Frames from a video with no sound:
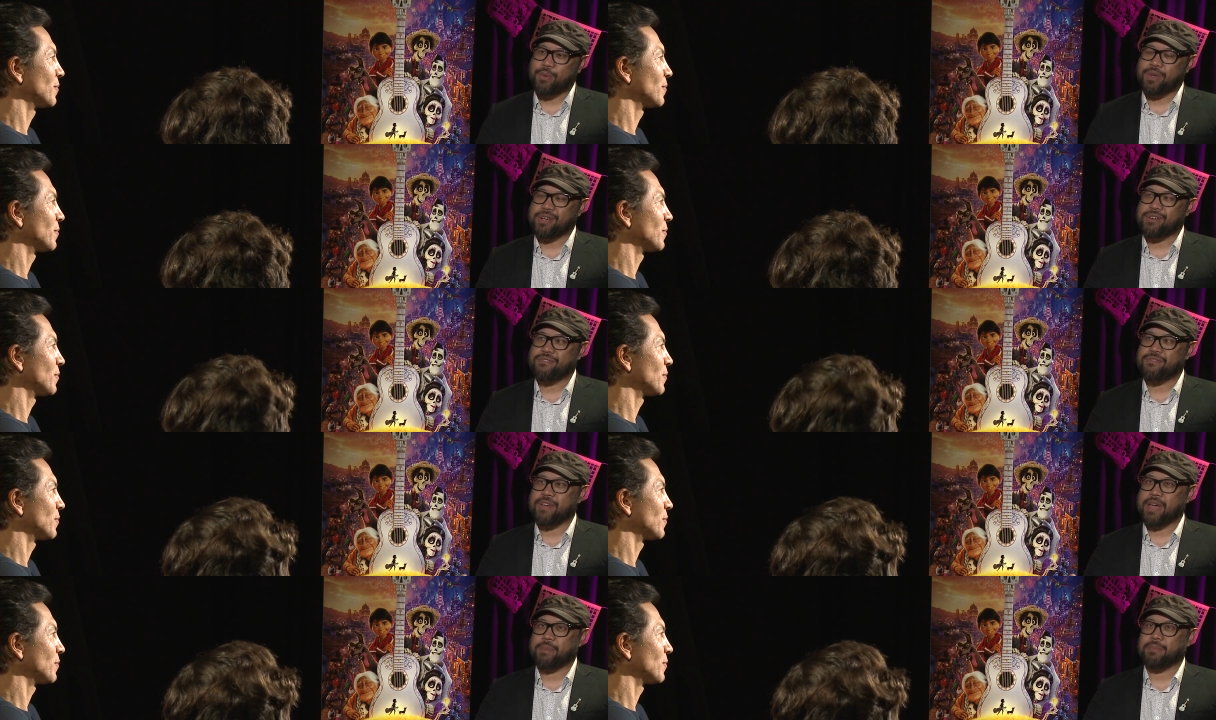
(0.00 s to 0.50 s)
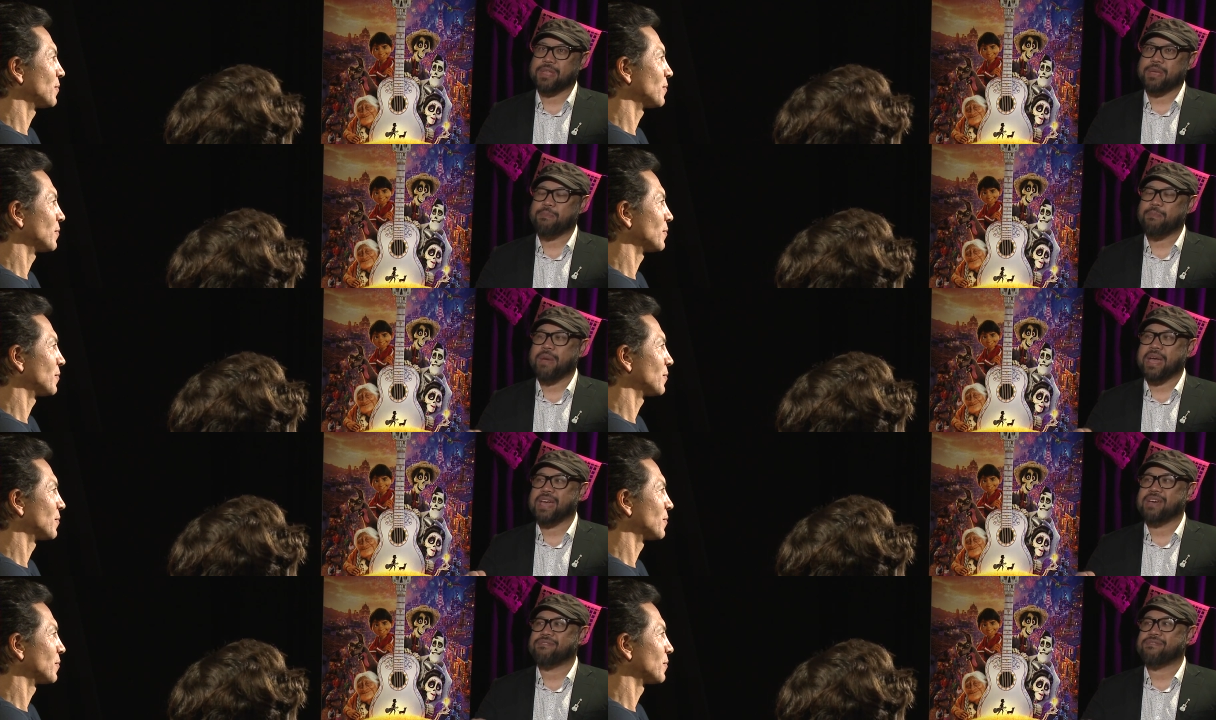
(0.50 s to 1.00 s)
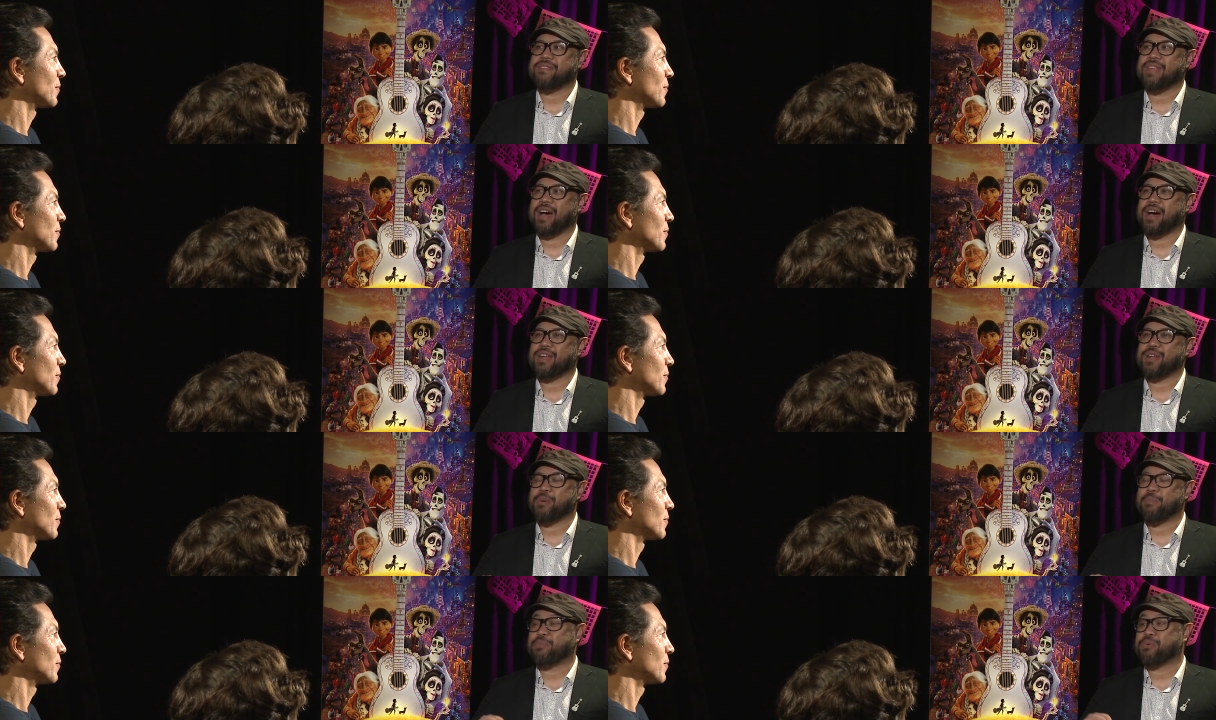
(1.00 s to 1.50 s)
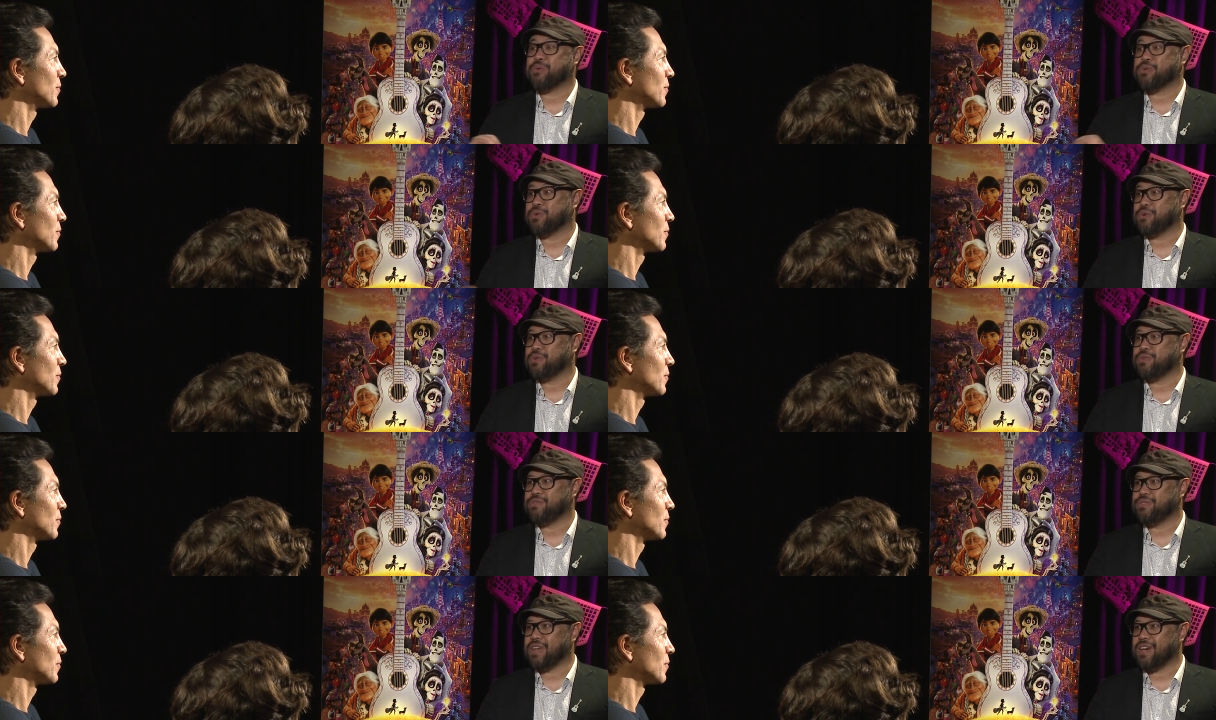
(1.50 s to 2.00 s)
Speaker 1: where your family may have not
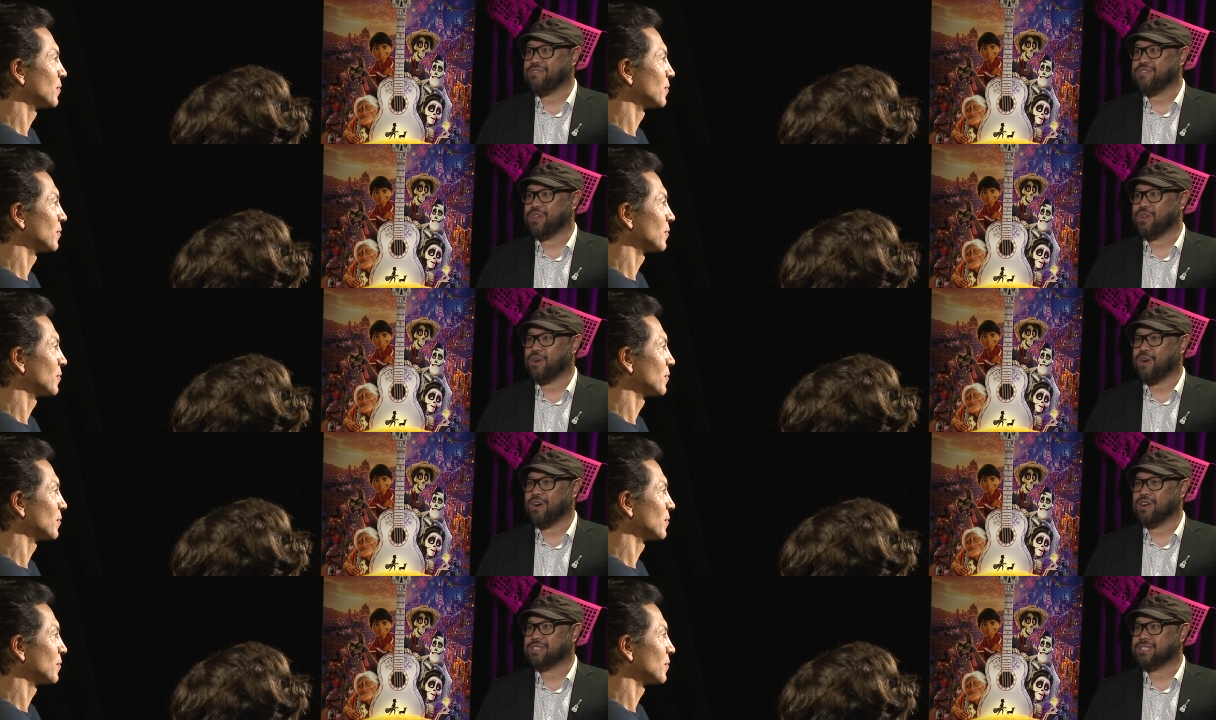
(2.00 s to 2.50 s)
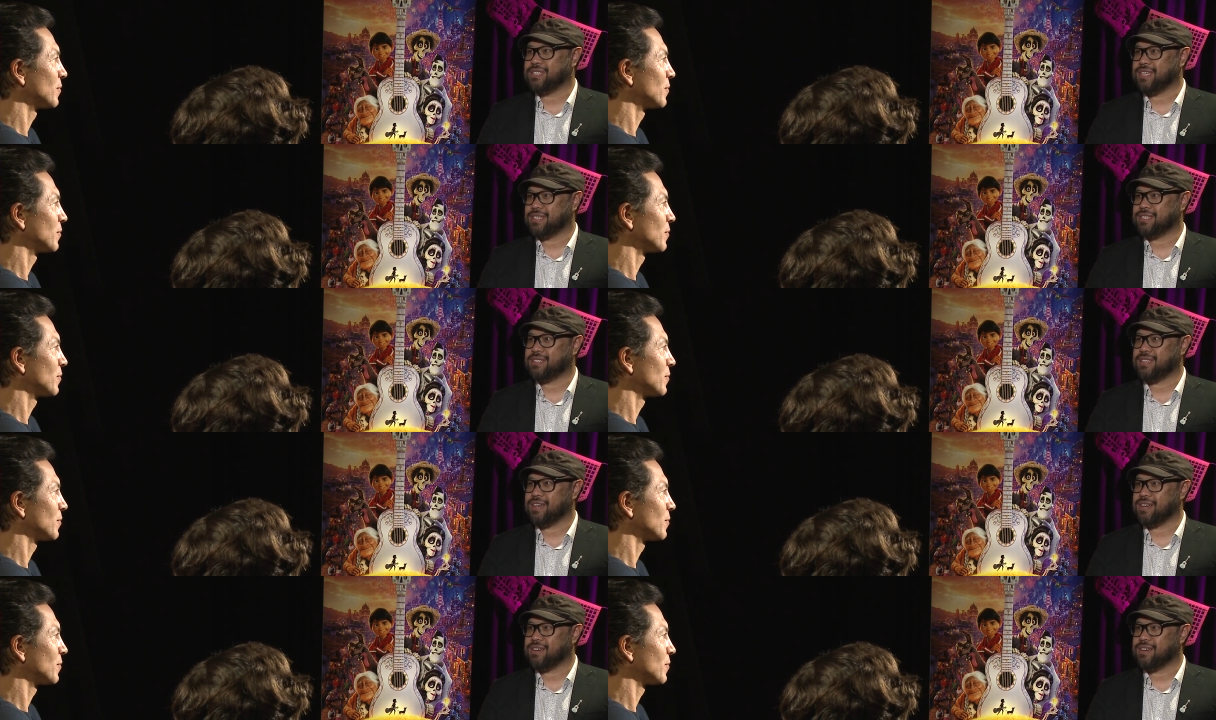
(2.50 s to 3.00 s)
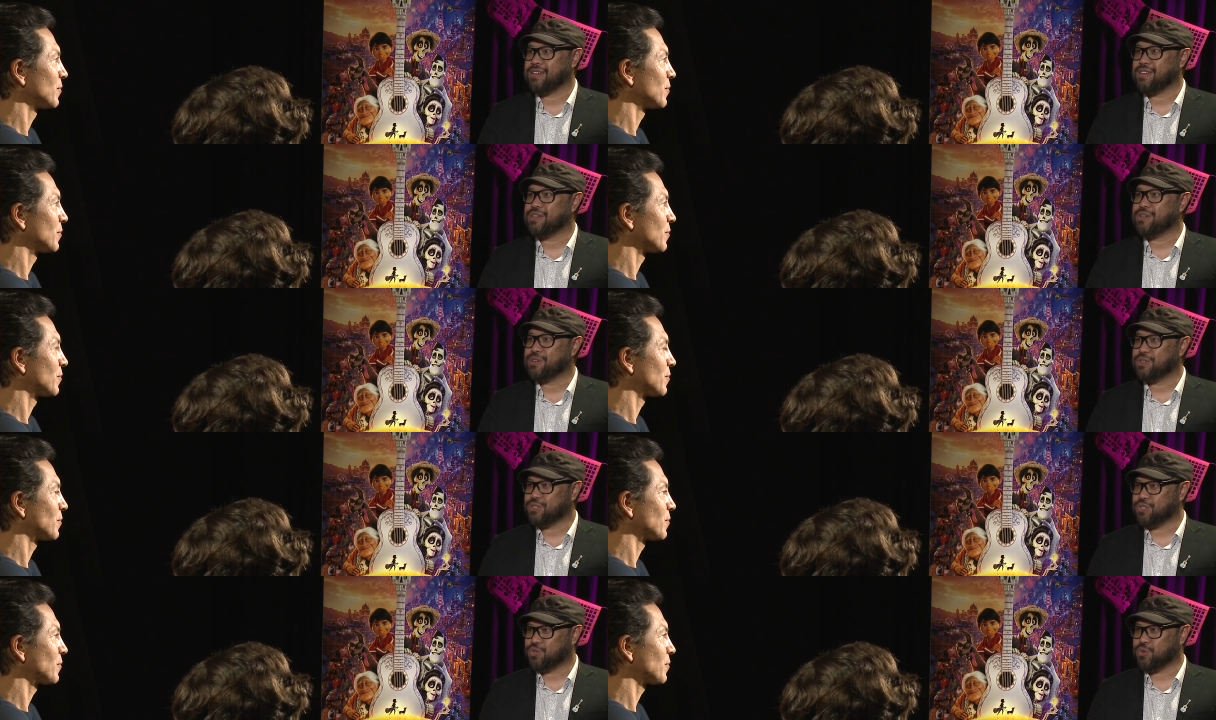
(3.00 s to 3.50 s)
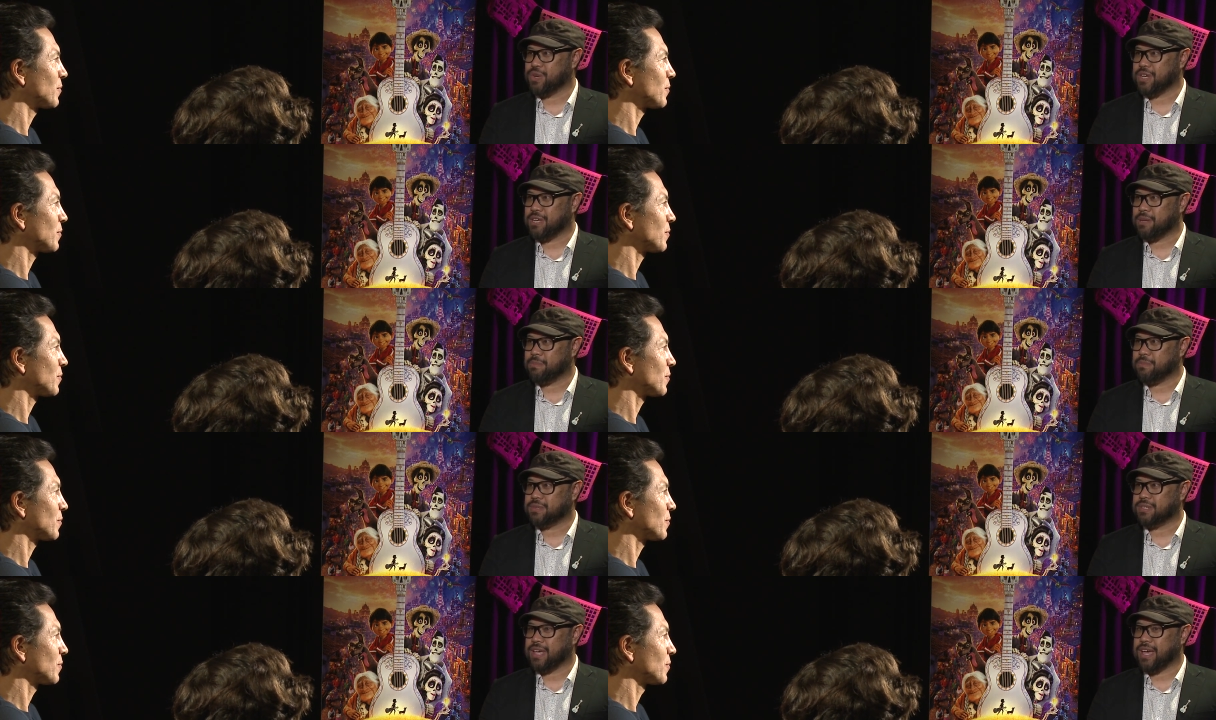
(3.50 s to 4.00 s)
approved of your artistic
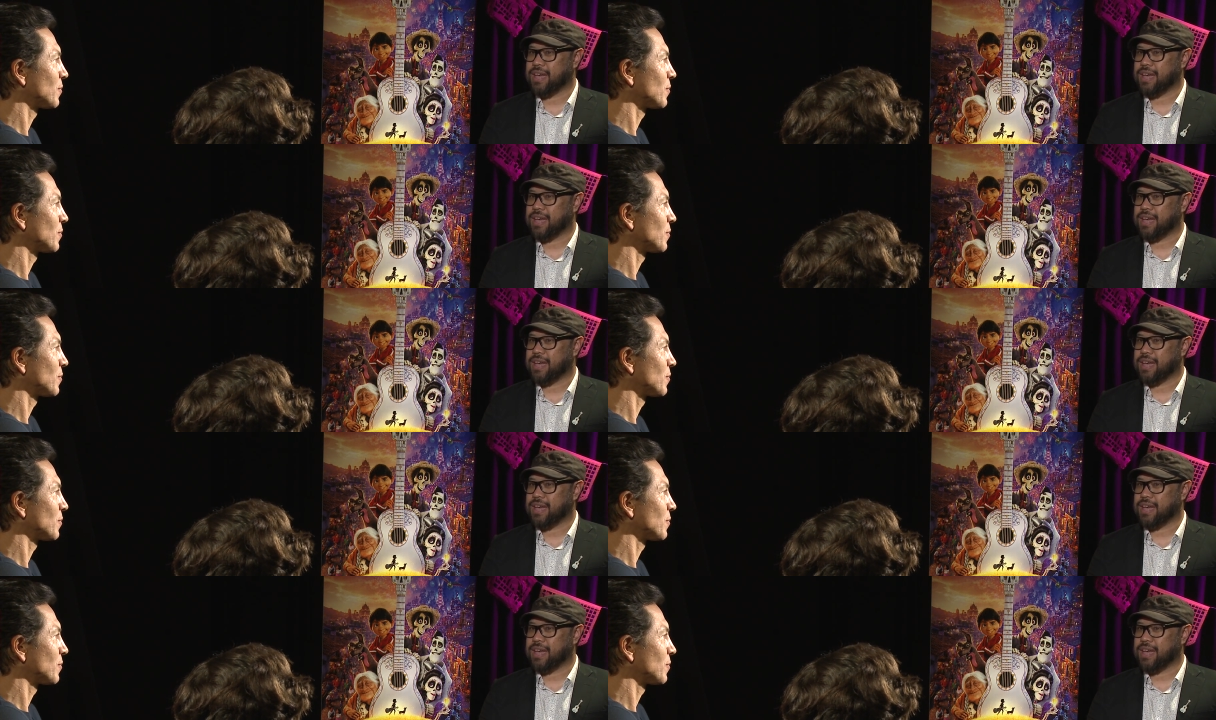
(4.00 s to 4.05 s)
dreams,